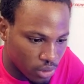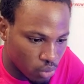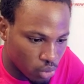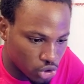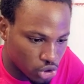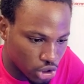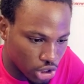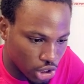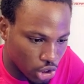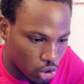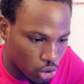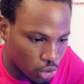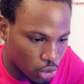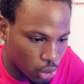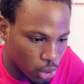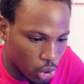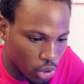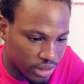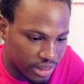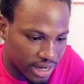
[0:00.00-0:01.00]
once you click on
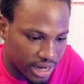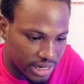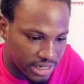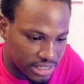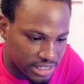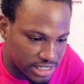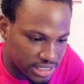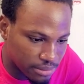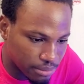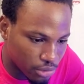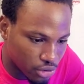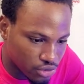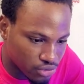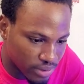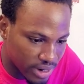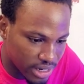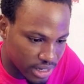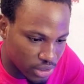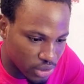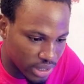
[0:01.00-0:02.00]
new order the symbols
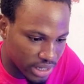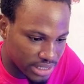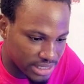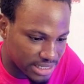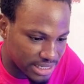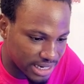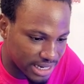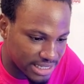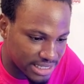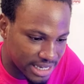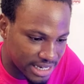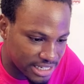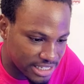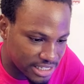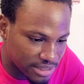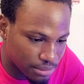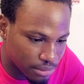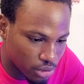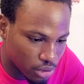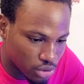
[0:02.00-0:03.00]
right there you can select any
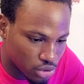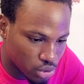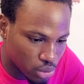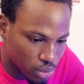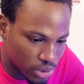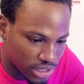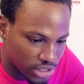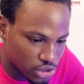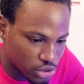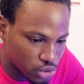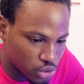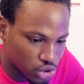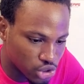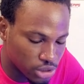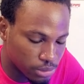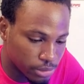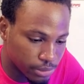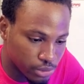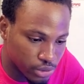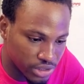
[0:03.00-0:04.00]
symbol so let's use
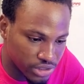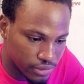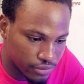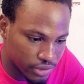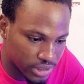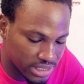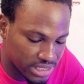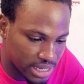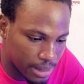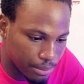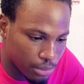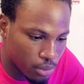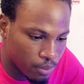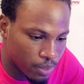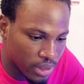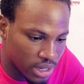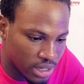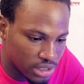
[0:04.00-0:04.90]
gbpus for example